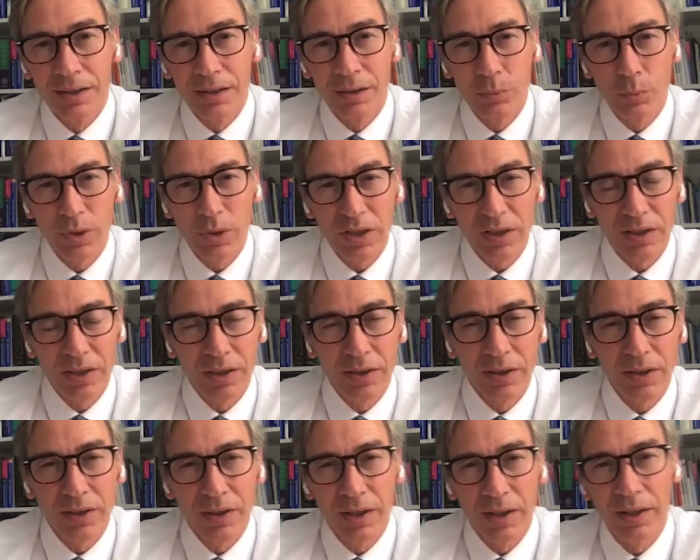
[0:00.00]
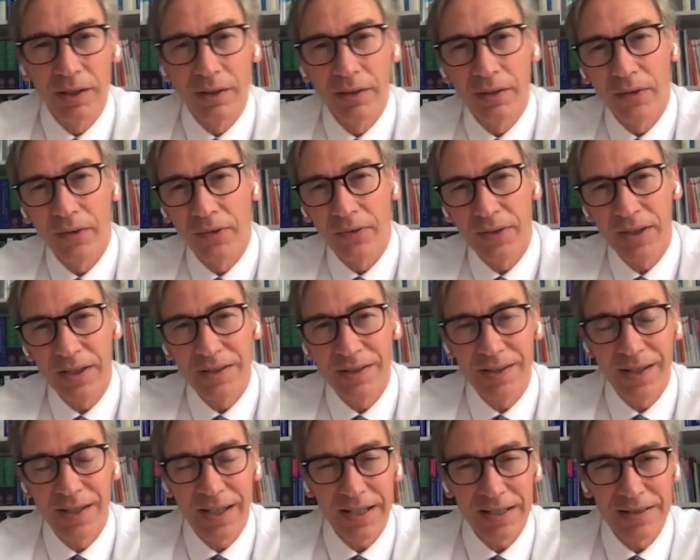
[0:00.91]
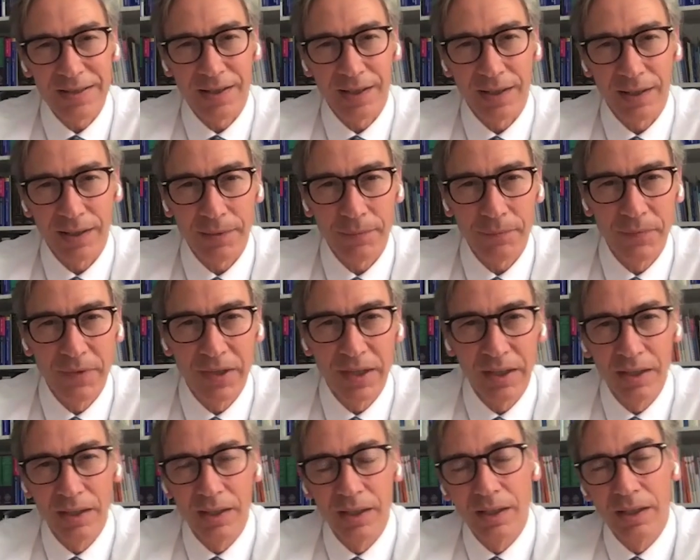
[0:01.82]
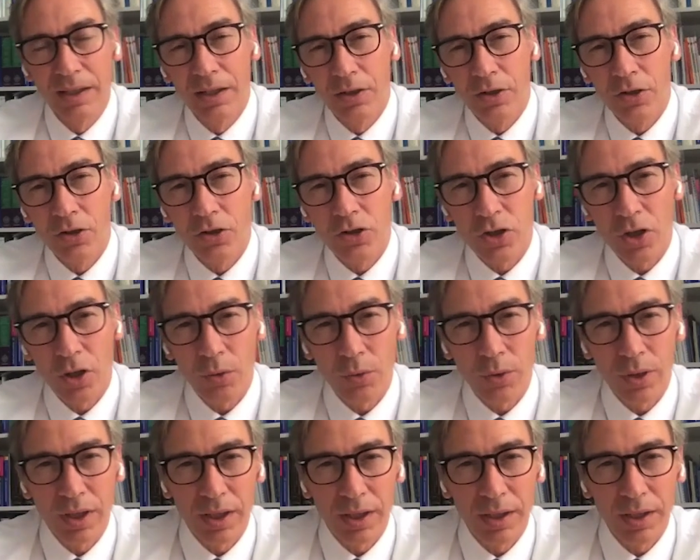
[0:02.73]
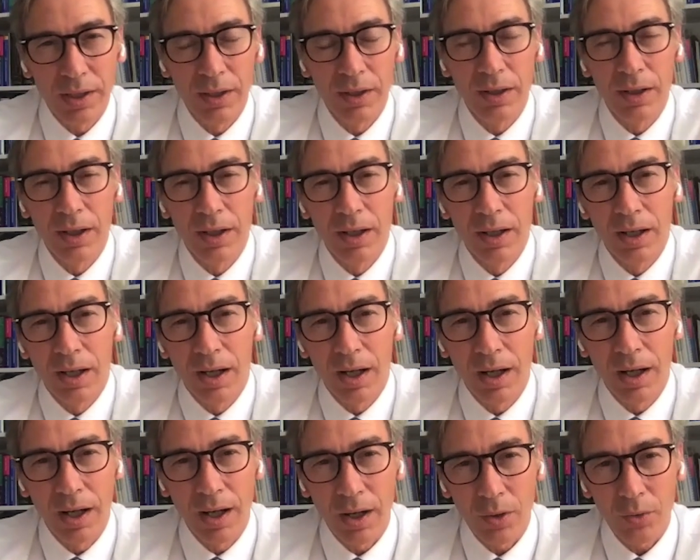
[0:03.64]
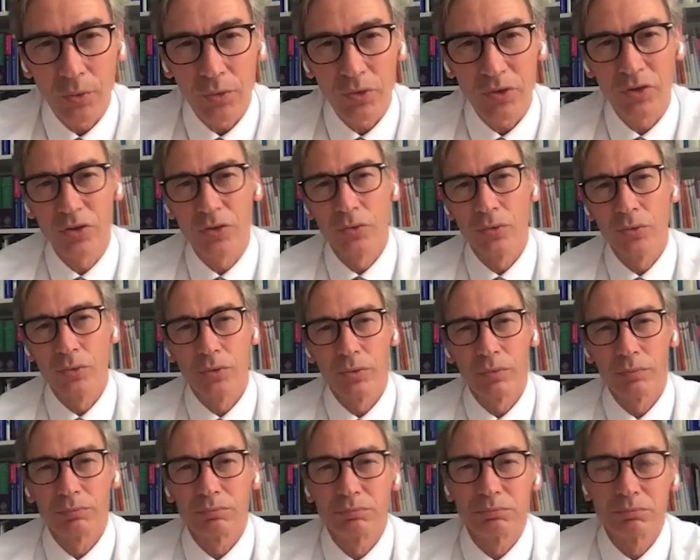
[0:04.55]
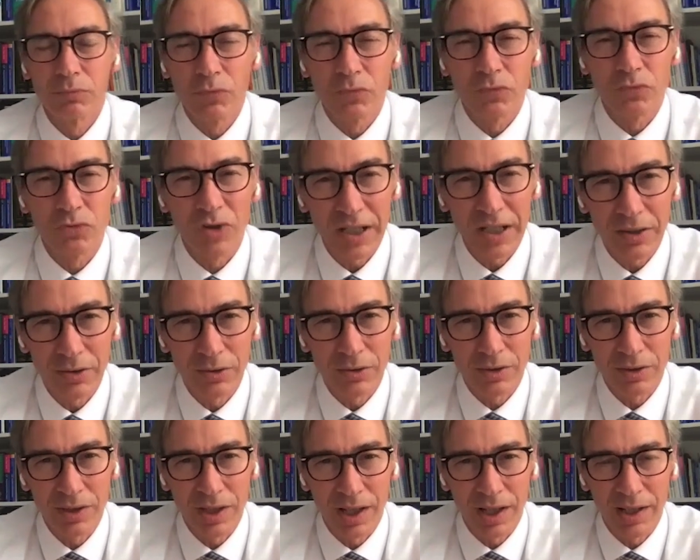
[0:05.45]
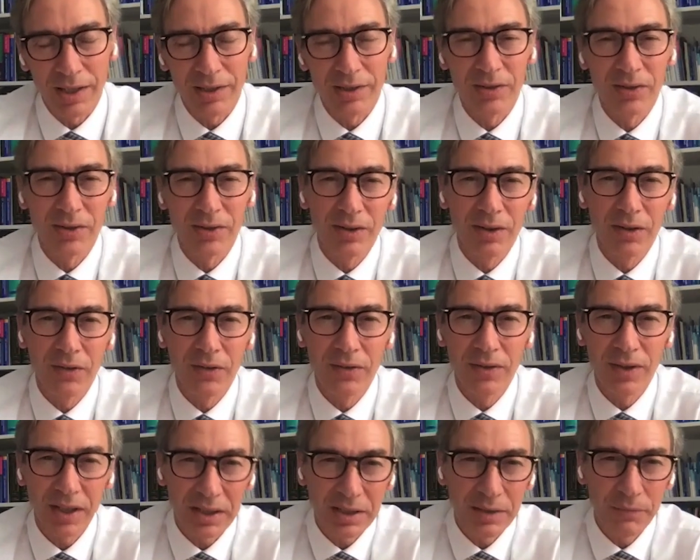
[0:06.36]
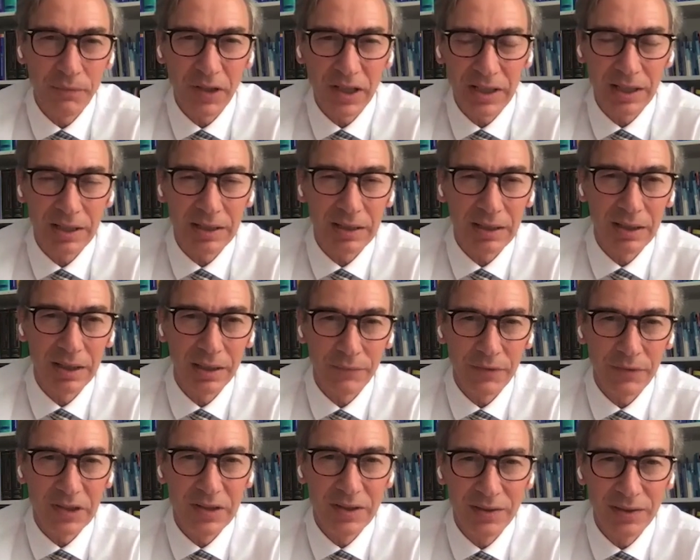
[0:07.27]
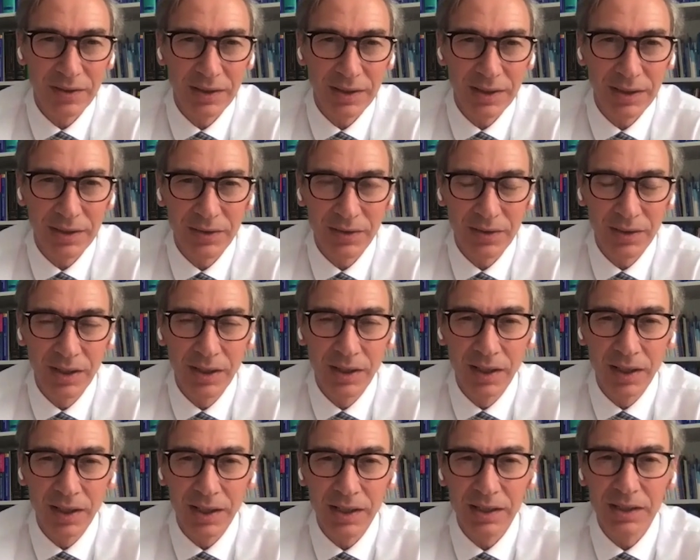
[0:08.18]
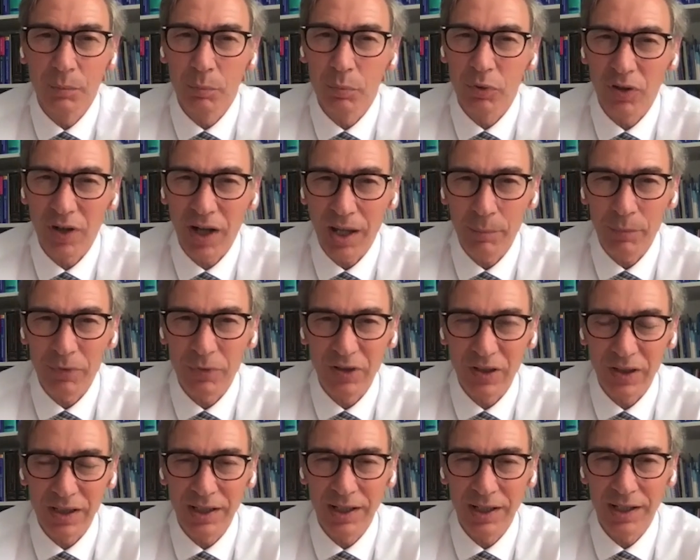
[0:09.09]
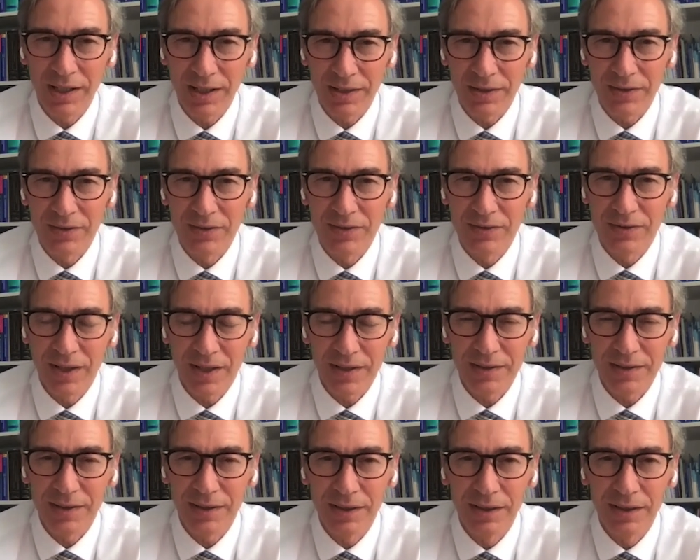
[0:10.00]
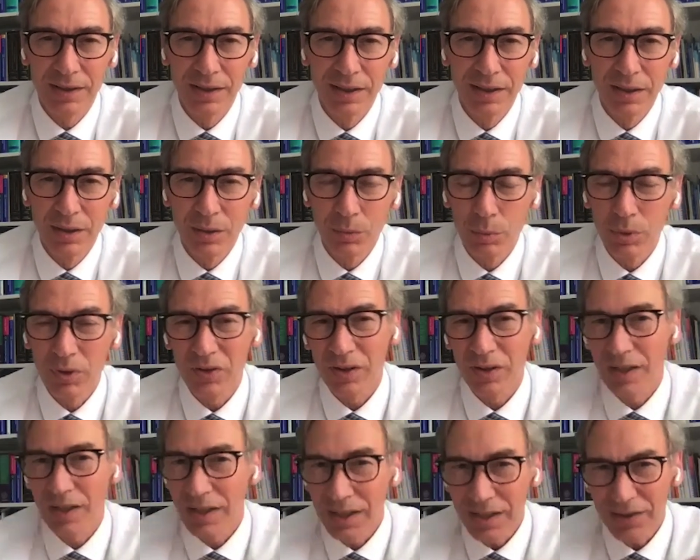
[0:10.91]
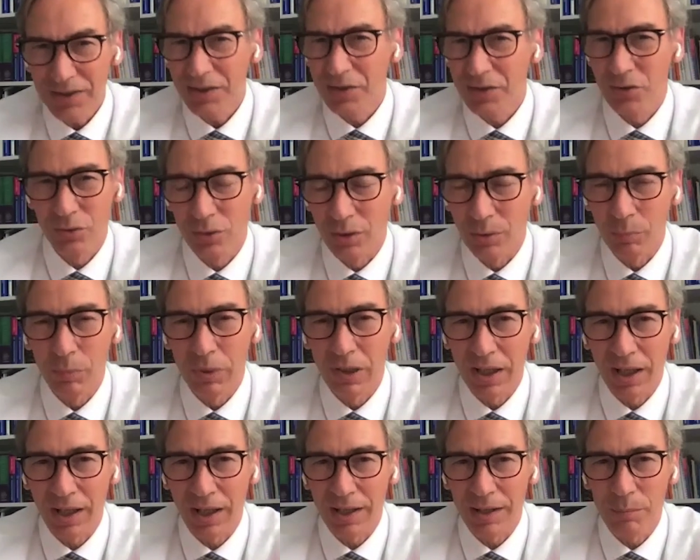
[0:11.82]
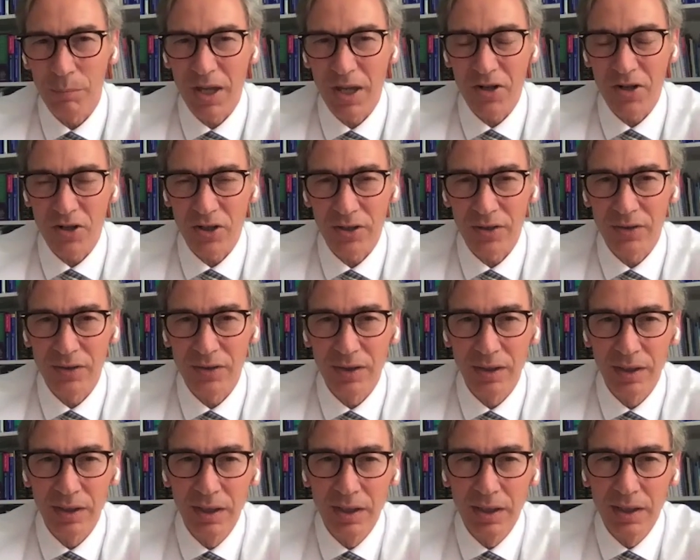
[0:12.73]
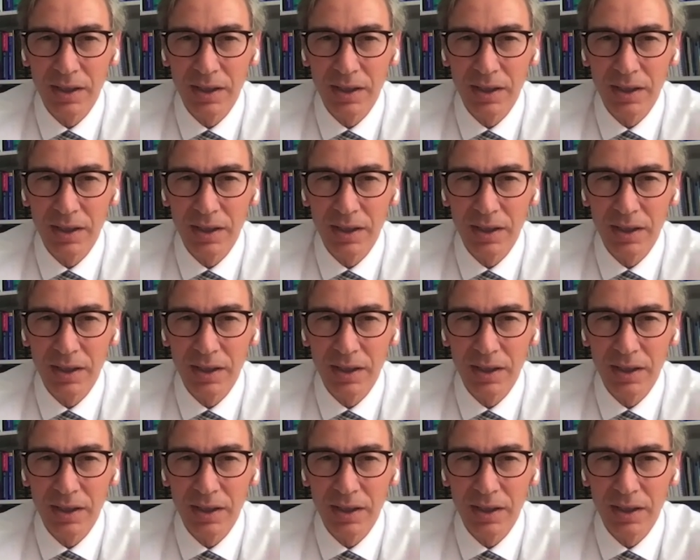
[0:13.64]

You will see data showing how to recognize significant liver disease in a primary care setting with easy to apply measures.